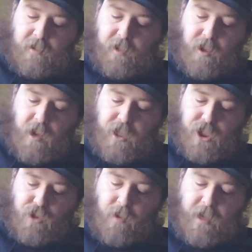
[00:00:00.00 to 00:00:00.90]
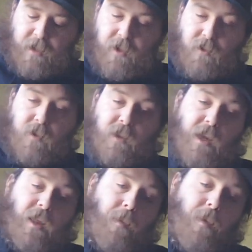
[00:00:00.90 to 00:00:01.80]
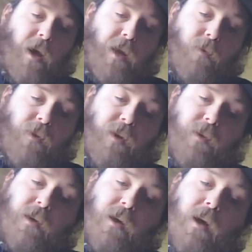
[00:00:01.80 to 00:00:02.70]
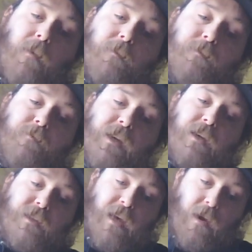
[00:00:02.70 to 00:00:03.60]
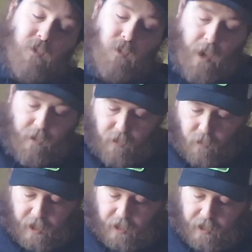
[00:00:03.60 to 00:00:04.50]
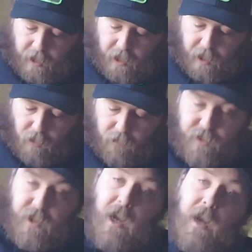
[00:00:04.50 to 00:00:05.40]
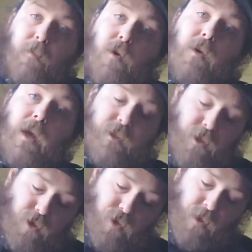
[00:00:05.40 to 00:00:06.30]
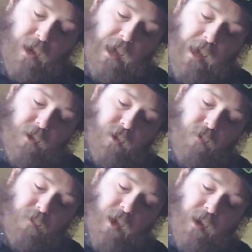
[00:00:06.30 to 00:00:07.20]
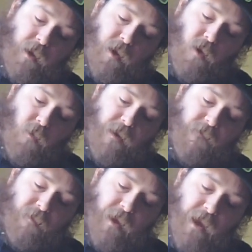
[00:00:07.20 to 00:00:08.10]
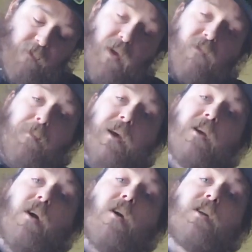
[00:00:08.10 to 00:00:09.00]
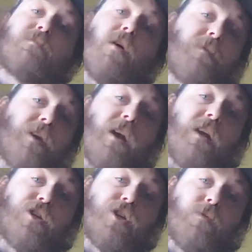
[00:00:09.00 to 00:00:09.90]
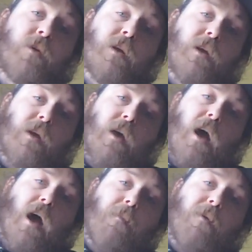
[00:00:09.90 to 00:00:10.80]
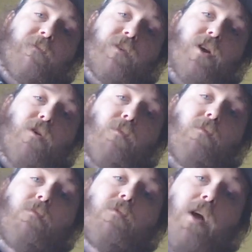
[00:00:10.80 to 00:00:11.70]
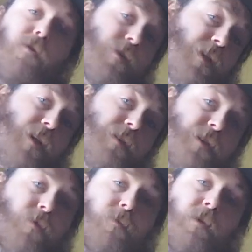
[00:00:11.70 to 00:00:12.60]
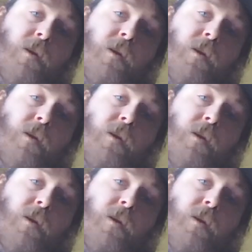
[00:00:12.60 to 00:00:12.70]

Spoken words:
you're not striking the ukulele body with it, because that will wear it away over time. Okay, so you just want to angle your pick away from that. If you have a pick guard, it's probably not an issue. But if you don't, a lot of ukuleles don't,